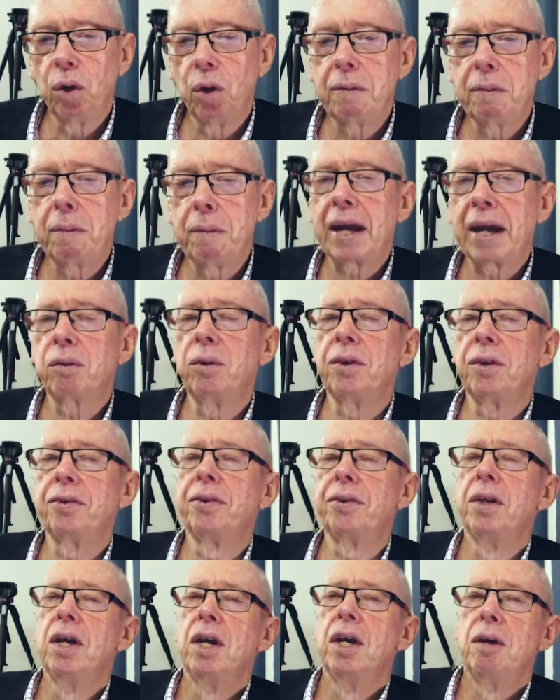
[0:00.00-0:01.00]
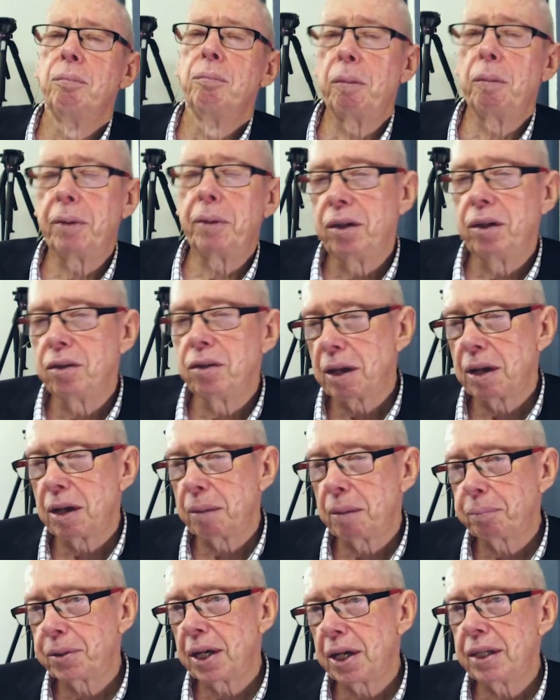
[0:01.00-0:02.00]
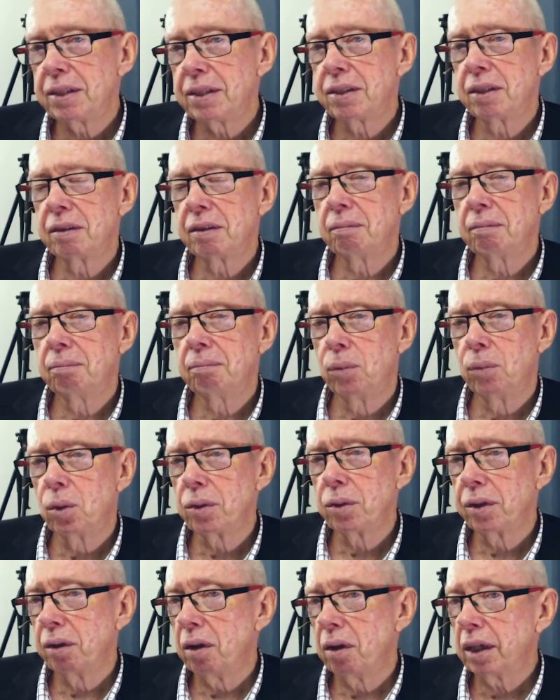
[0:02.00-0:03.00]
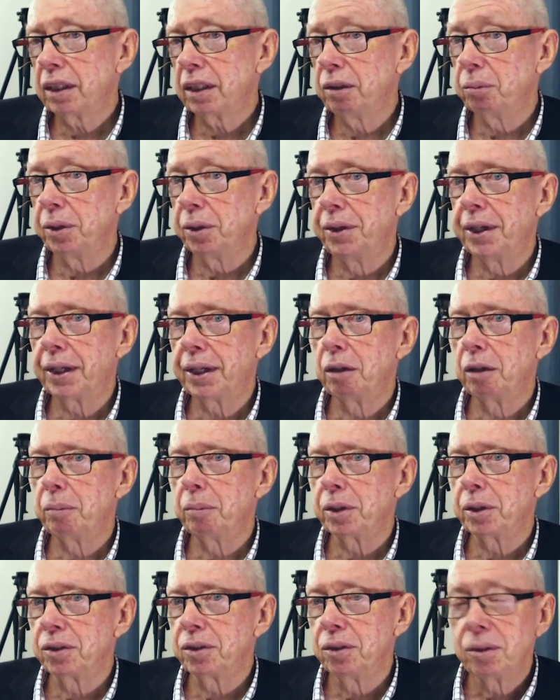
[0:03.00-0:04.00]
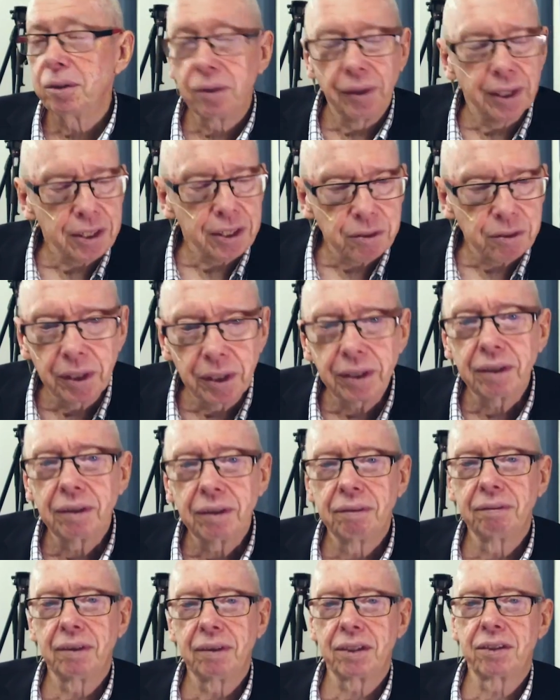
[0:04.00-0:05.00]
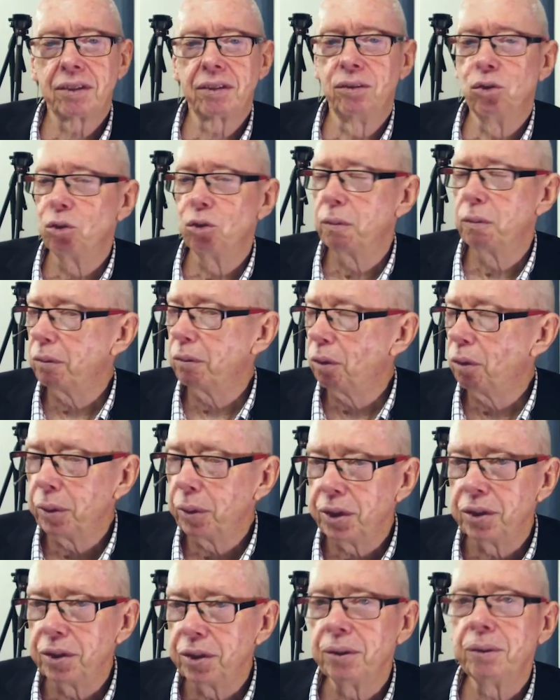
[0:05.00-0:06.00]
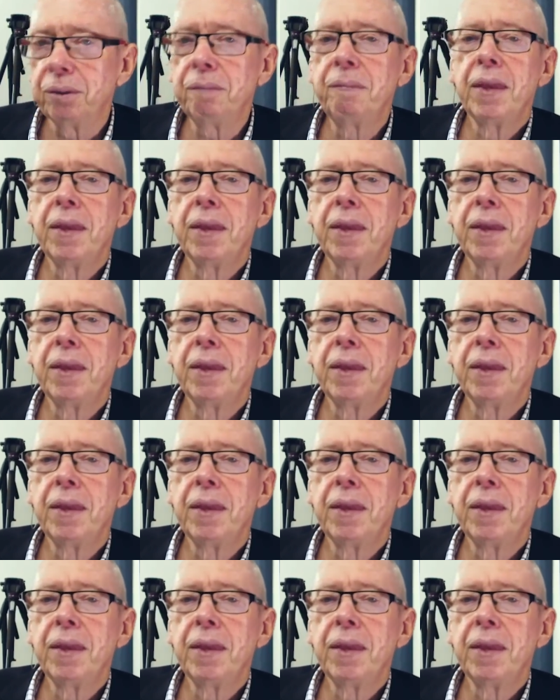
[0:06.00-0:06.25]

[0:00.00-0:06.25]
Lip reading: be back with Property News Update, more than likely with Nicola McDougall next week. That's normally what we do.